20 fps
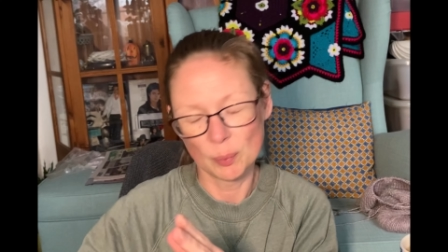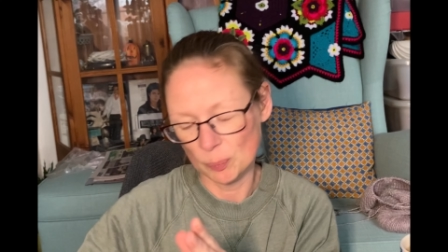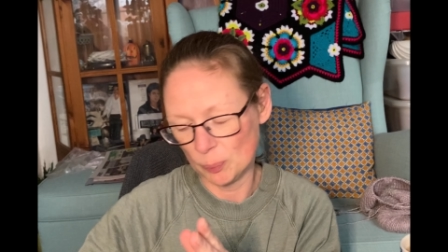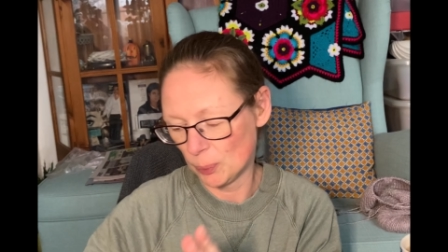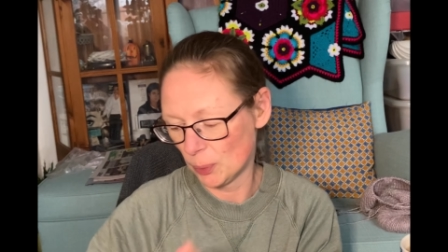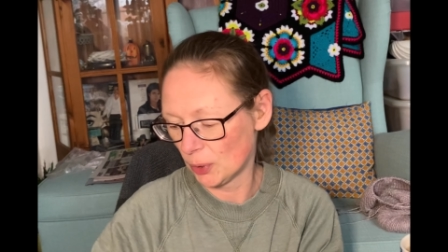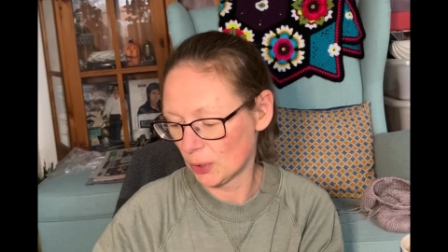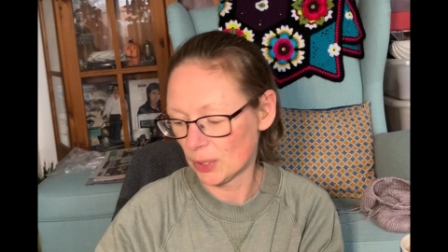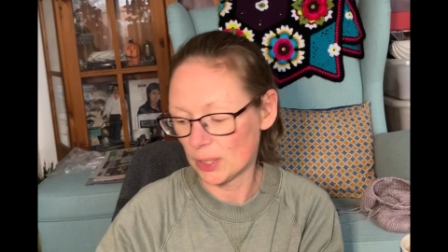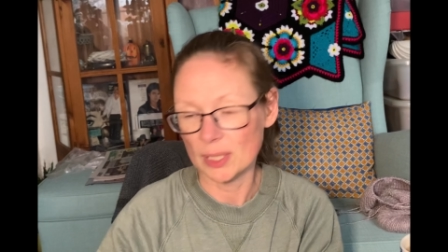
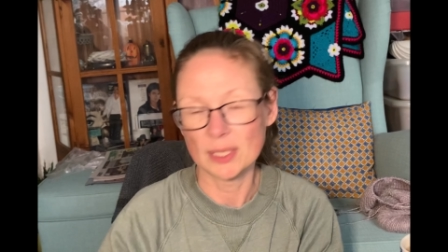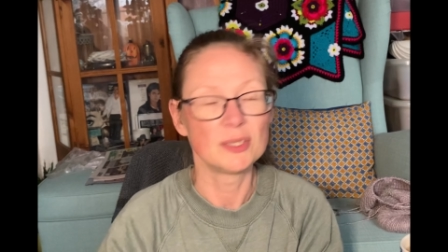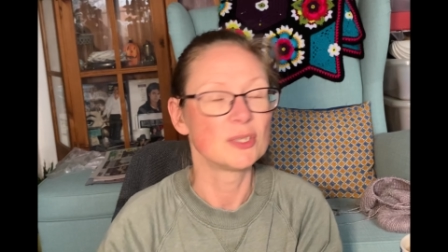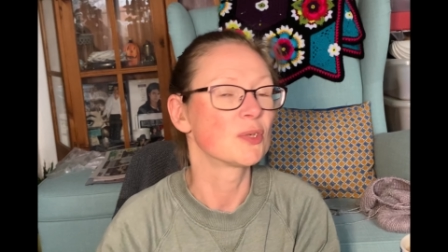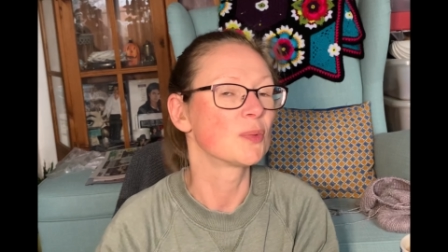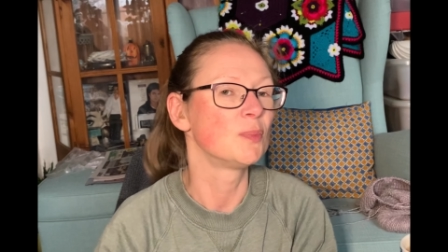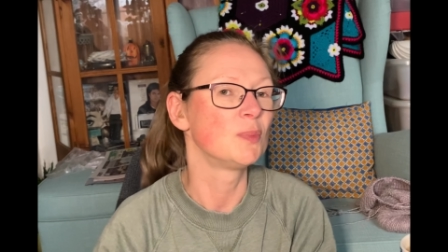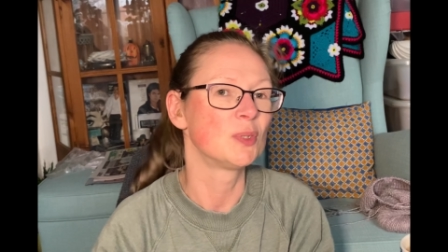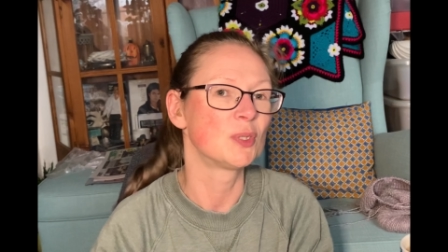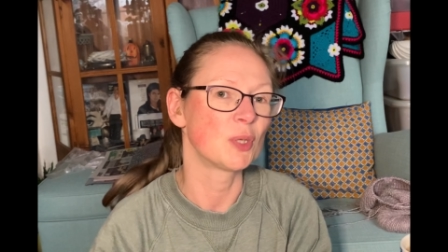put it in
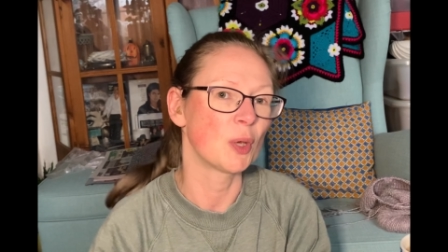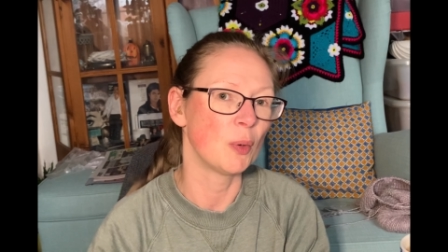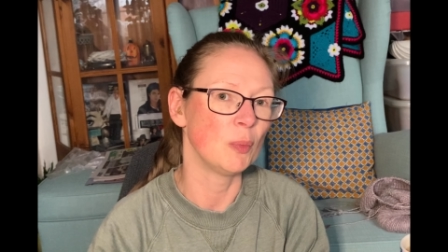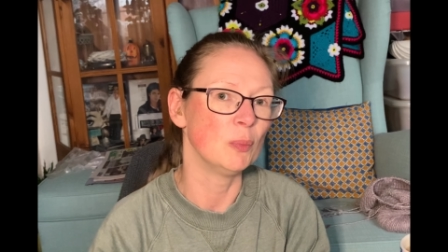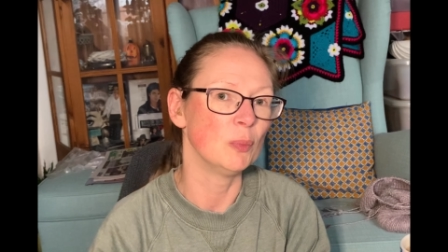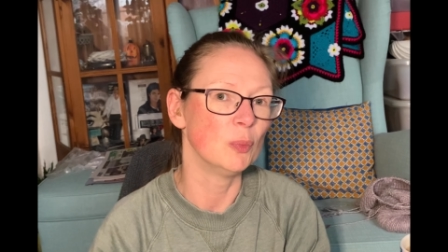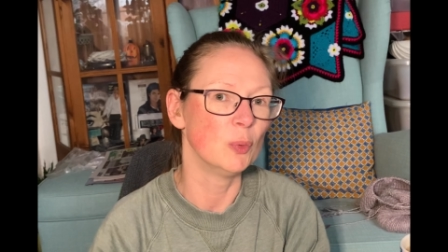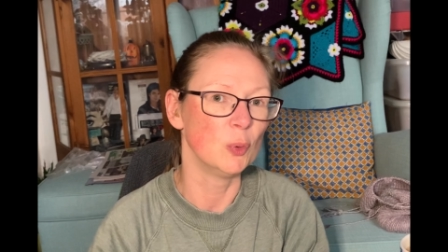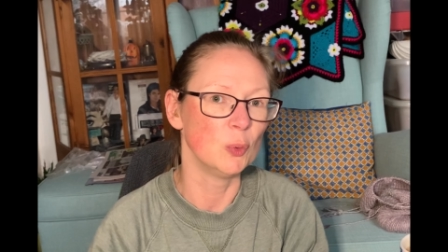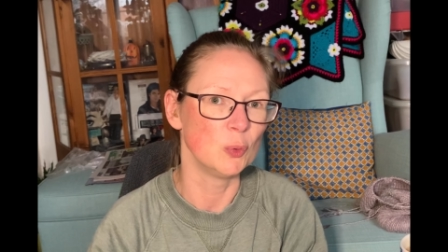some
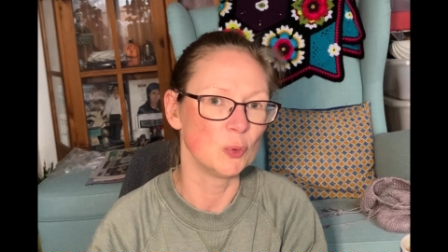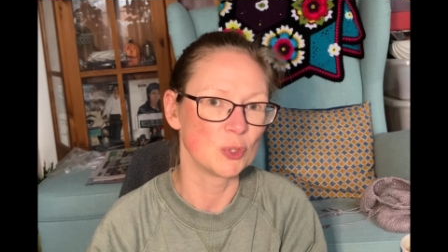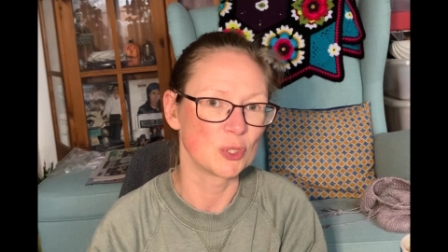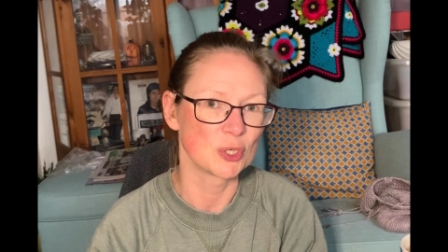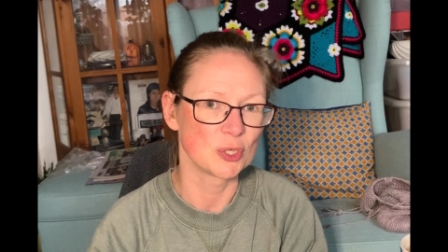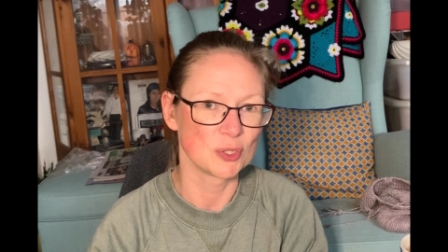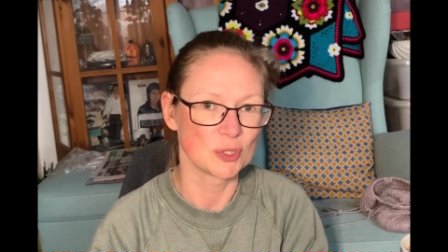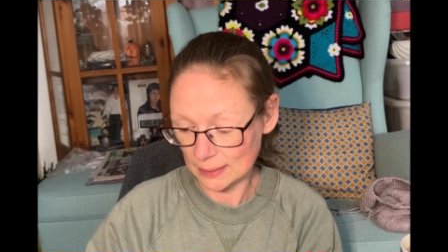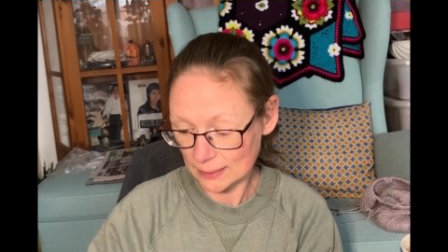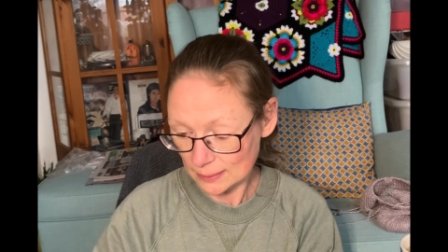soap
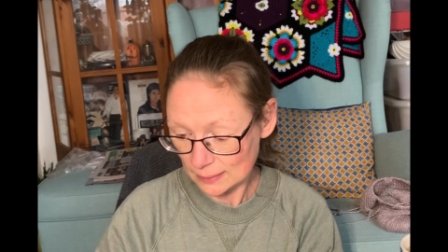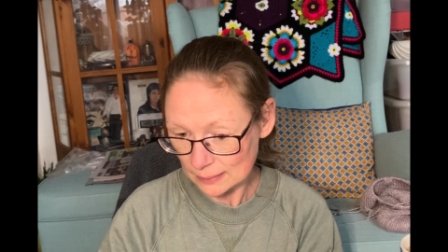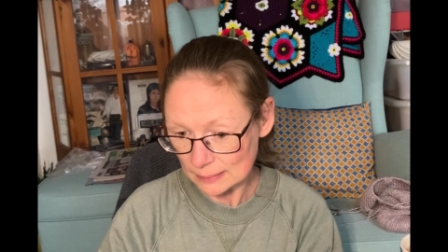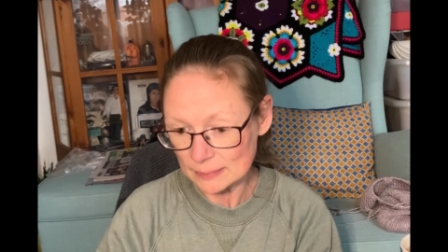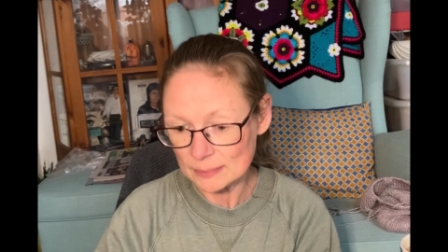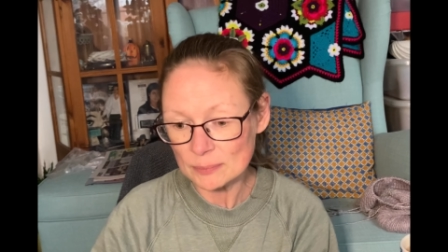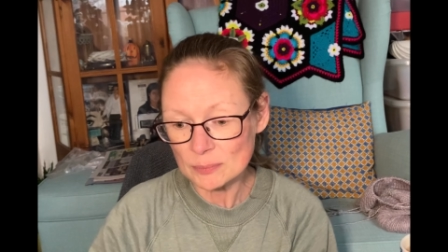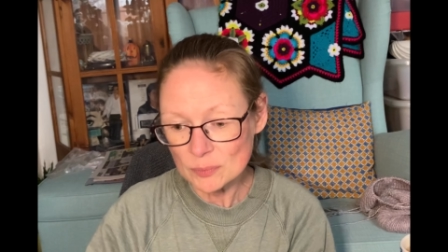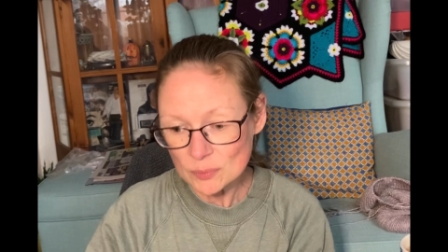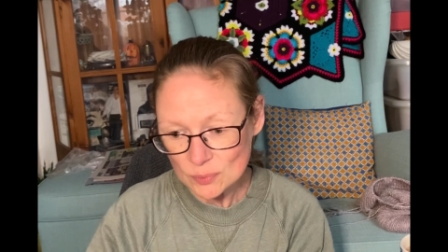water and
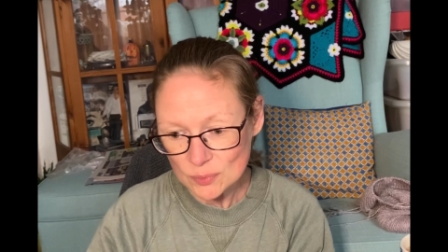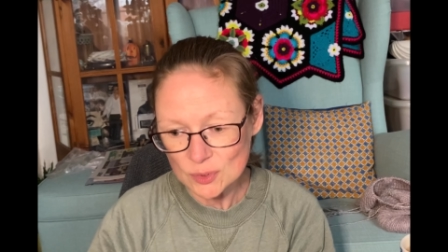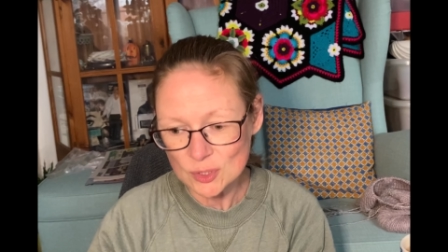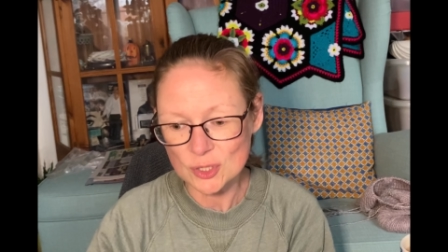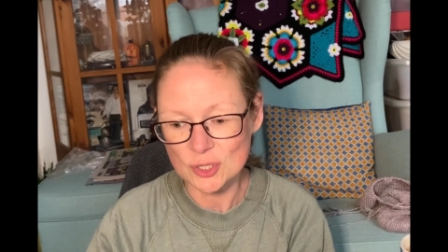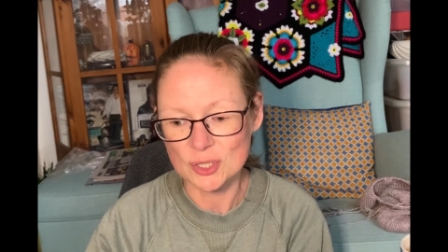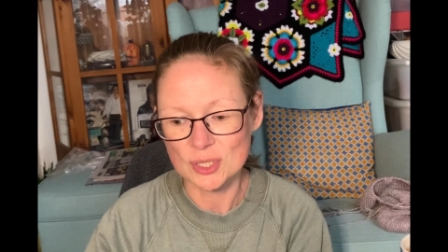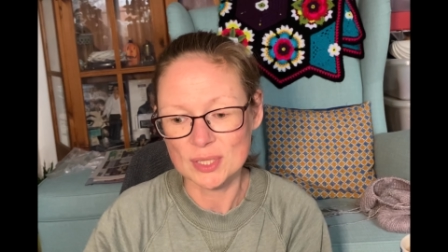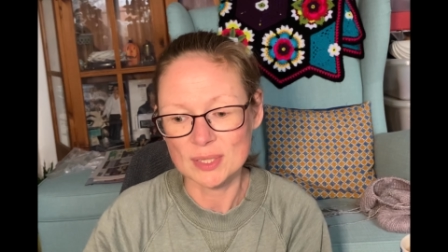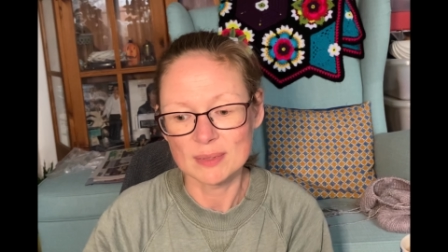
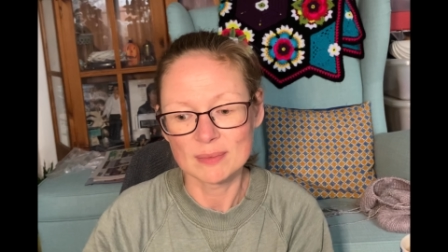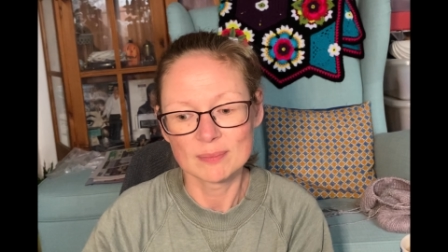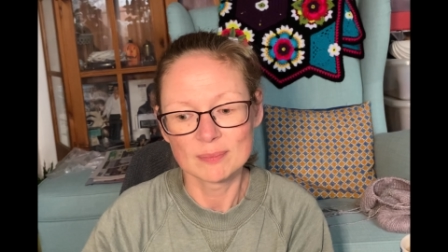just